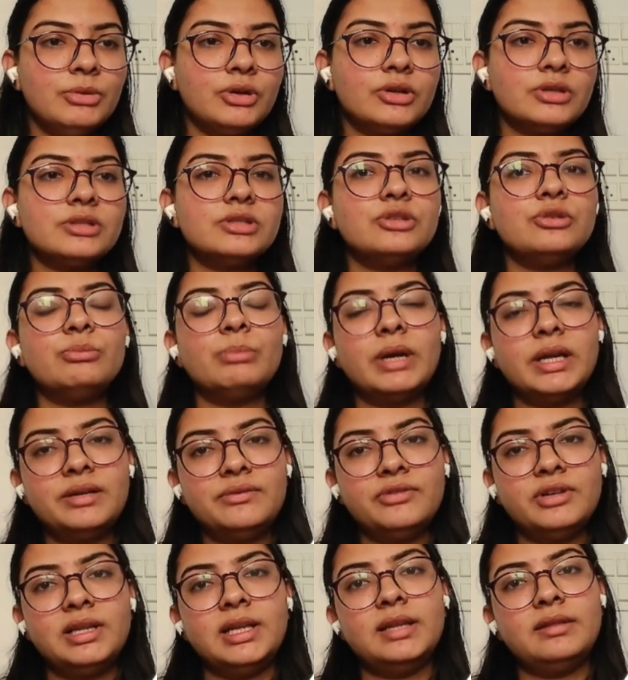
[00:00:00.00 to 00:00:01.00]
because you
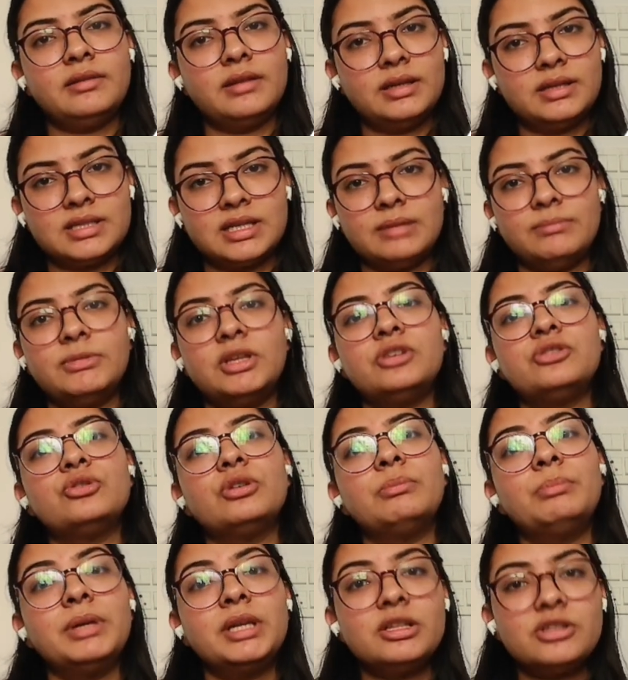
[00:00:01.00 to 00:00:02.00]
might feel at the time that
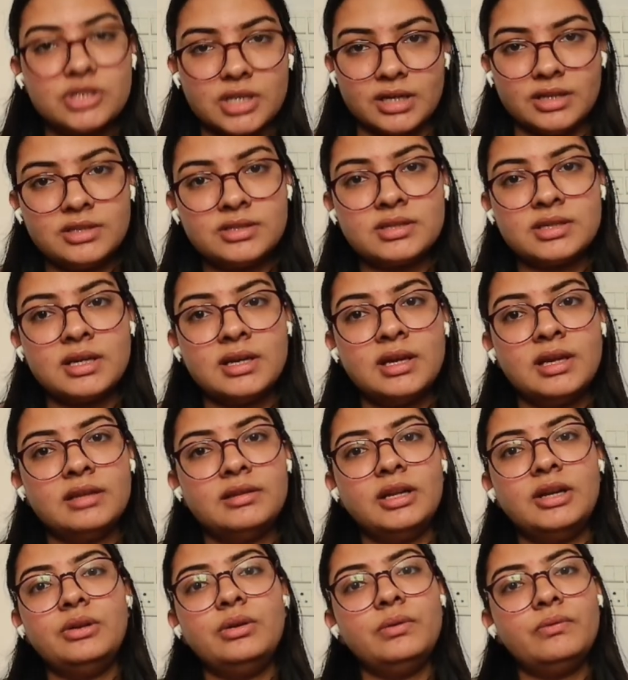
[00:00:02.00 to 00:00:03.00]
you are being judged
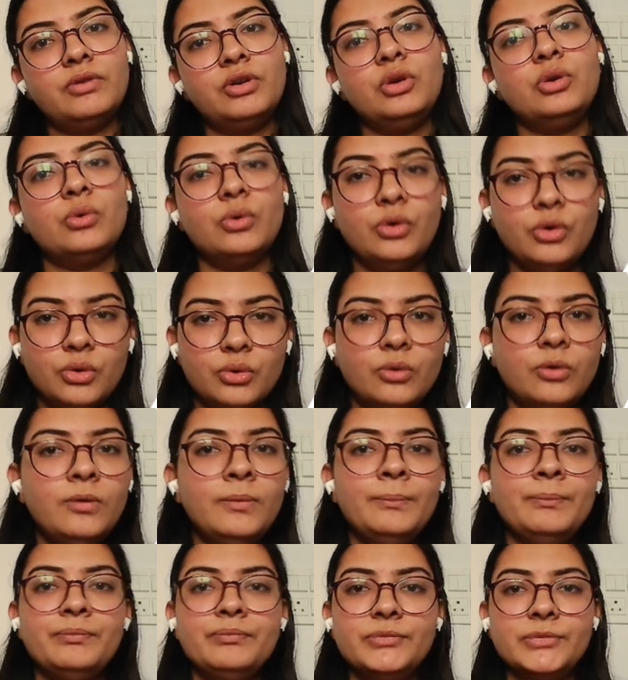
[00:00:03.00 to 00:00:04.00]
and you even don't know